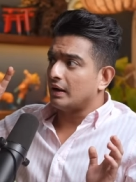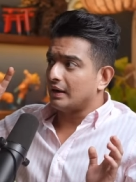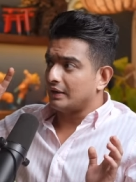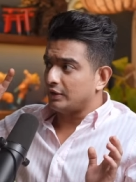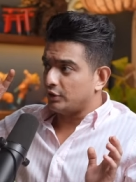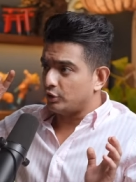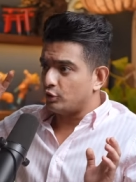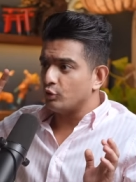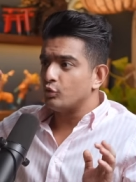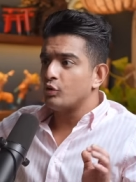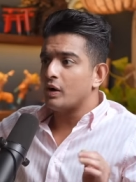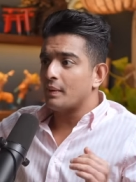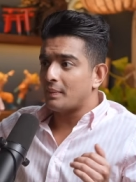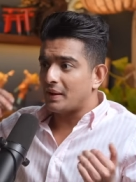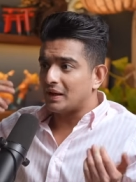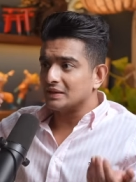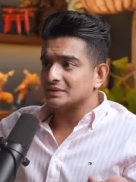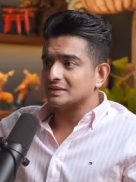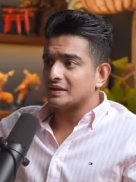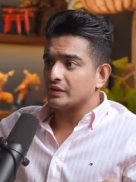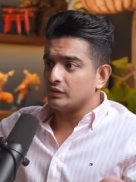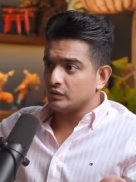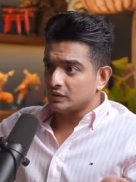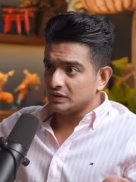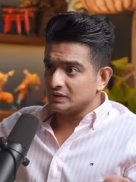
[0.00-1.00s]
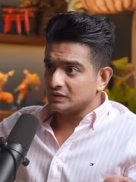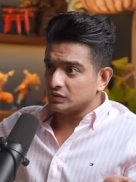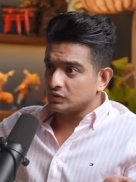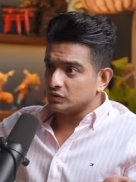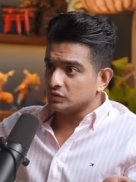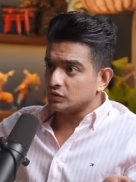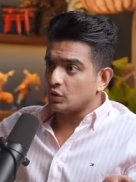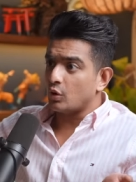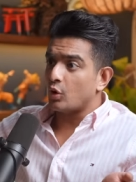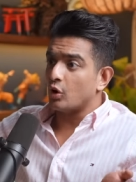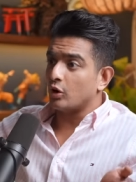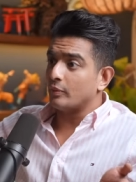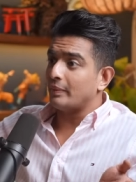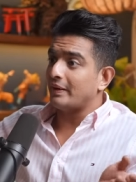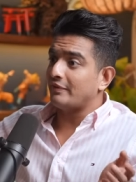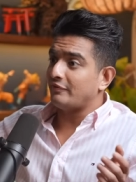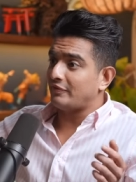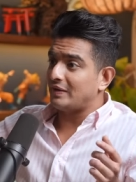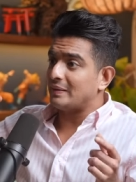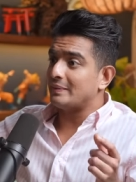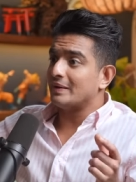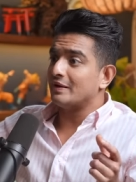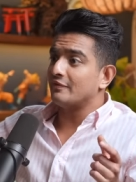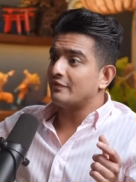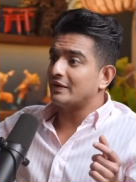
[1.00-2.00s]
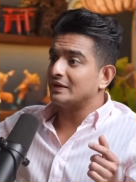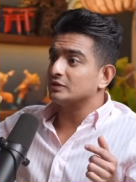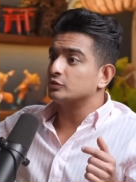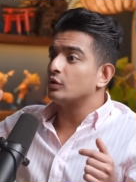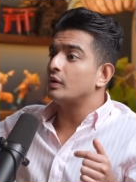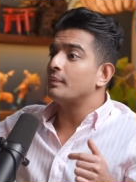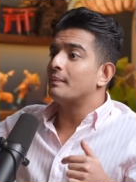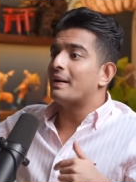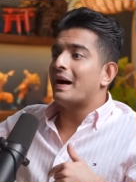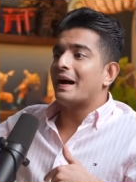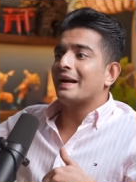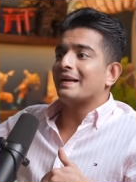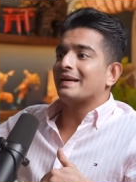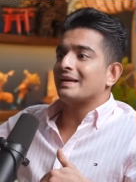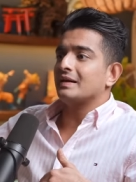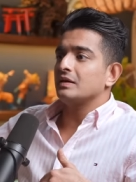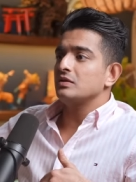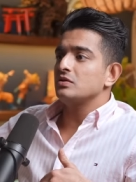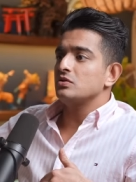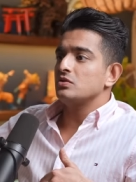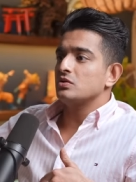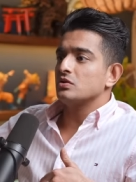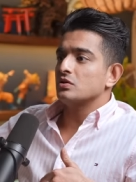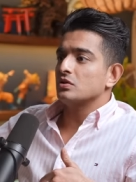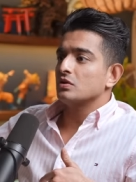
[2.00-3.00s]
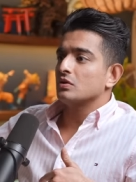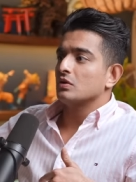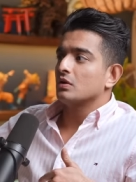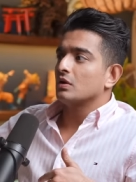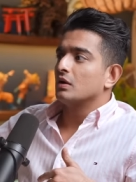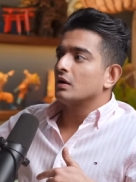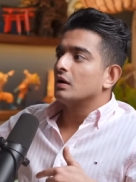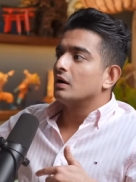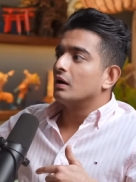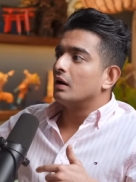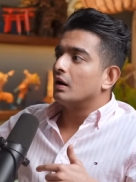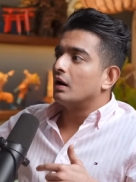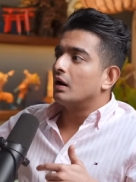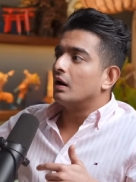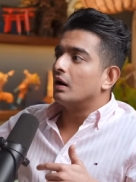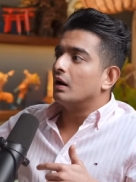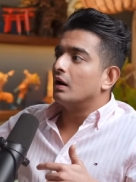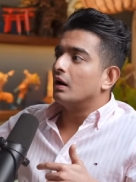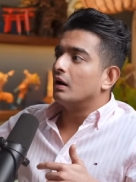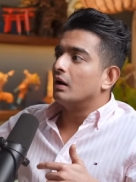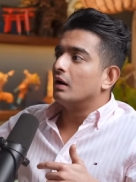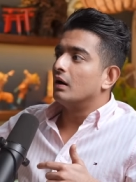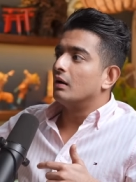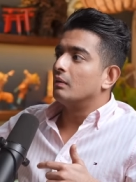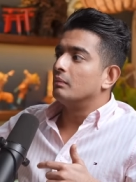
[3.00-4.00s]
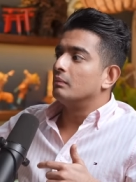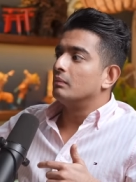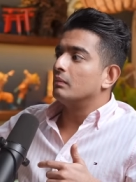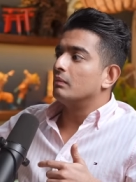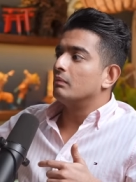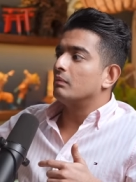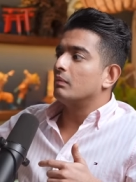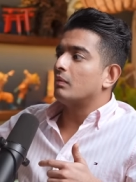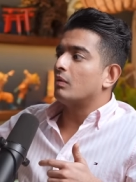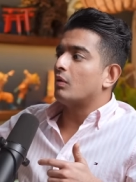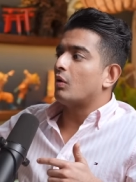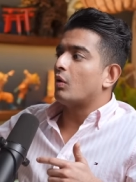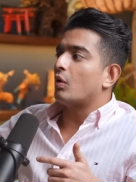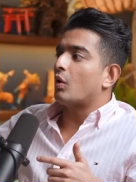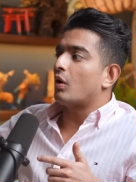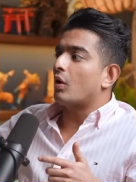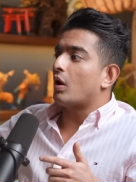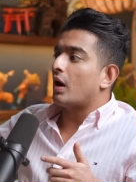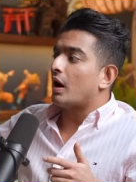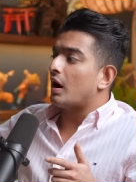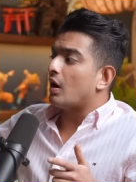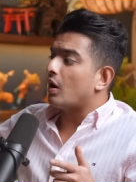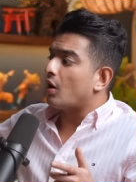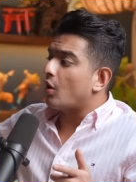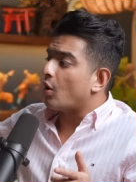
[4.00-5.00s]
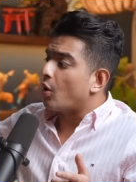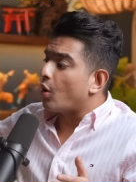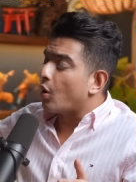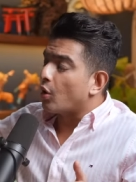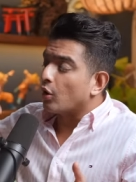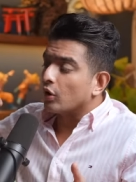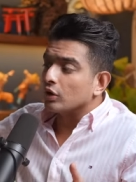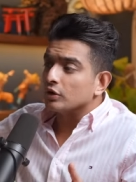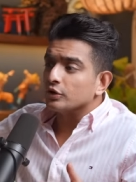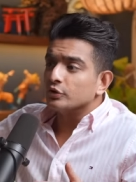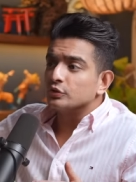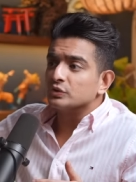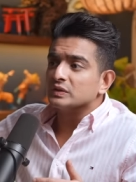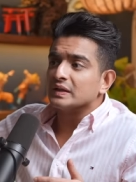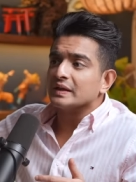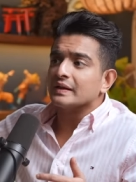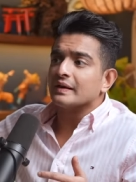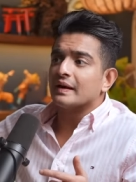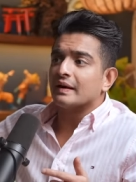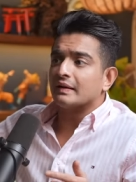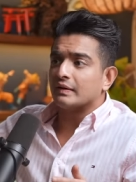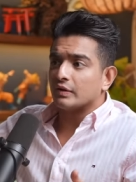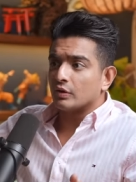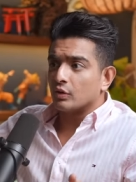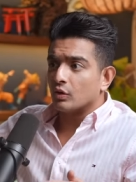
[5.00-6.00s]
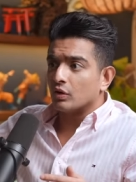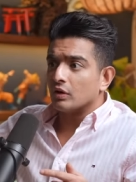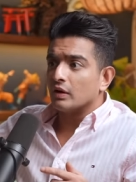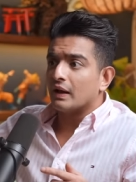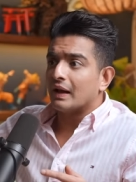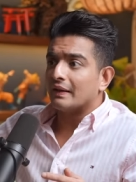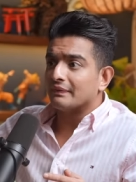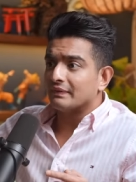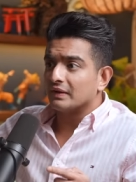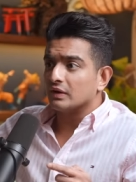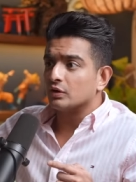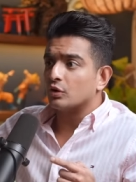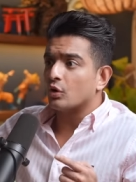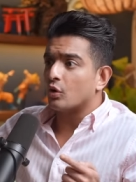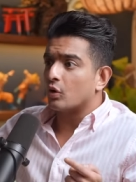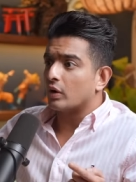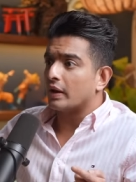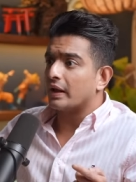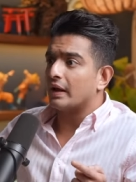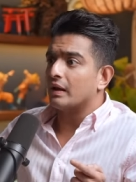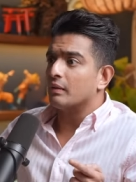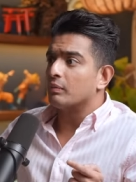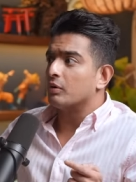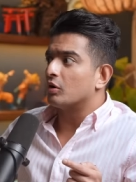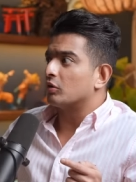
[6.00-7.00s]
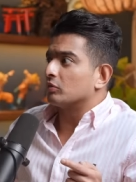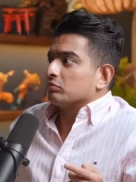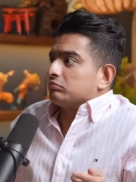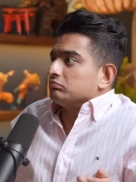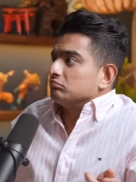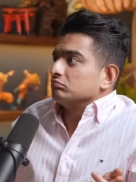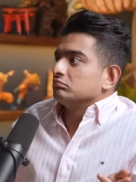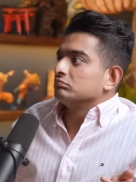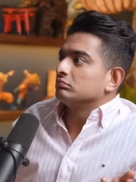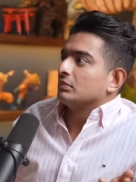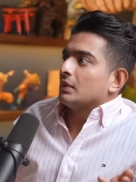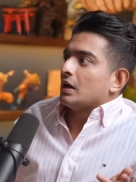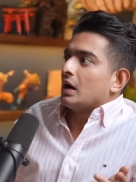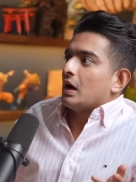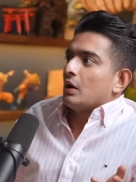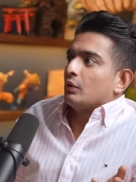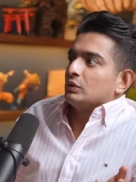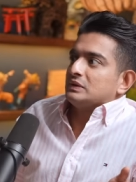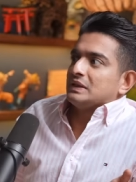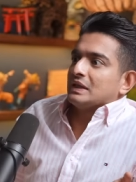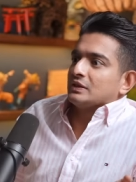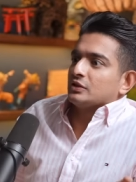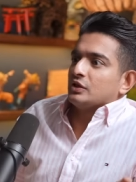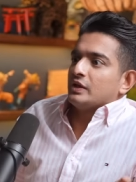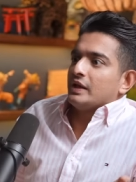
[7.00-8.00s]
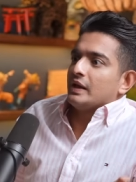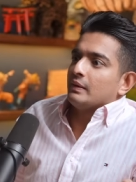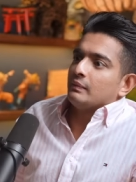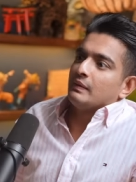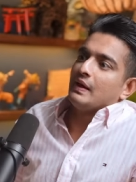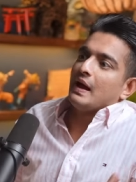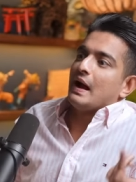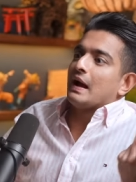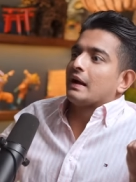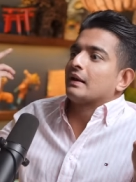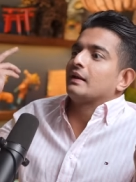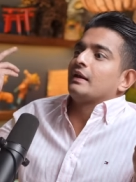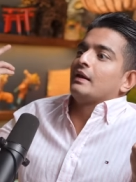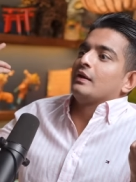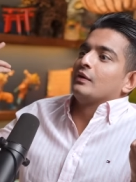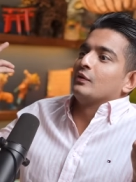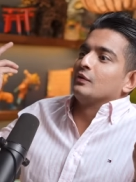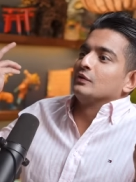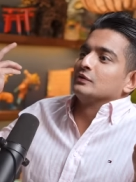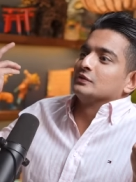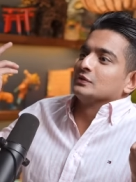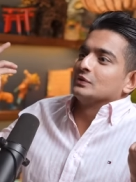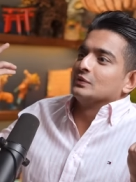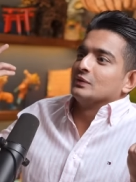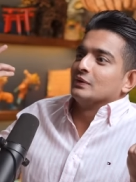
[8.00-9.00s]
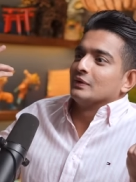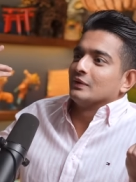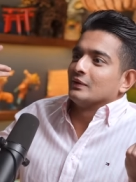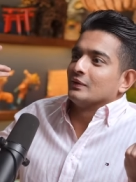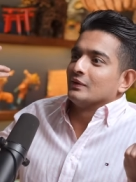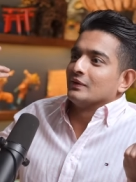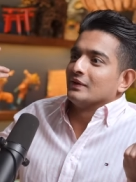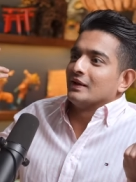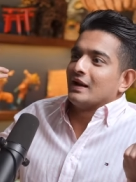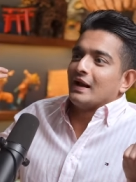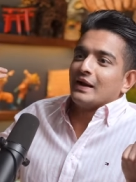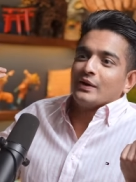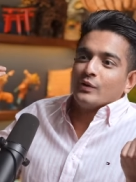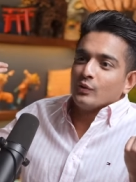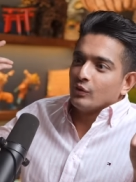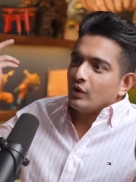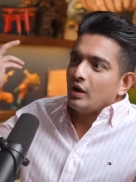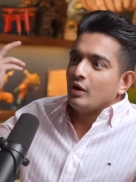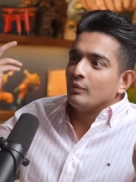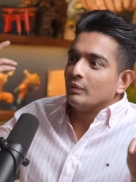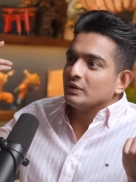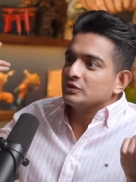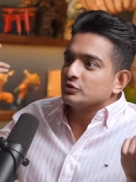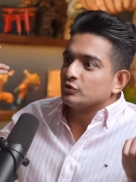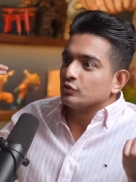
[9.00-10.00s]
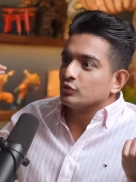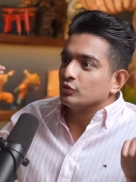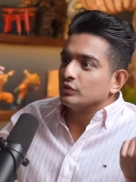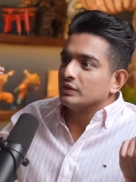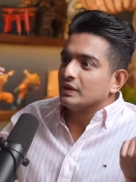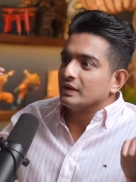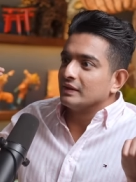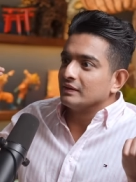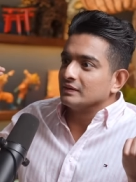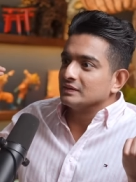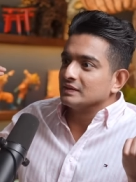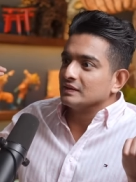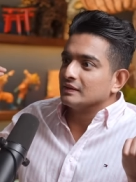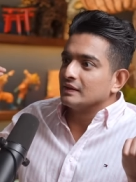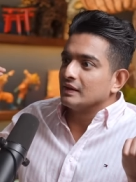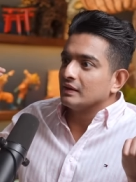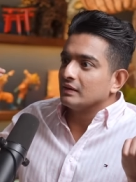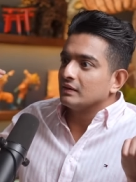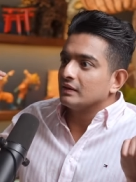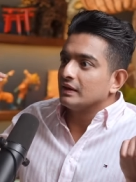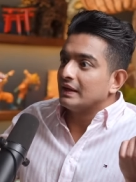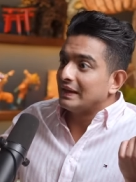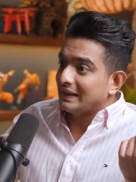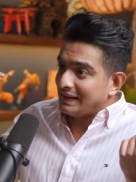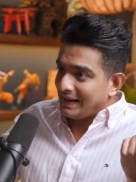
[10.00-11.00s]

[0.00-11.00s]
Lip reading: And two, I'm asking you this because all my female friends who are my age are all using retinol. And they're talking about how it's actually helped the acne also and all that. I don't know how much truth there is in that.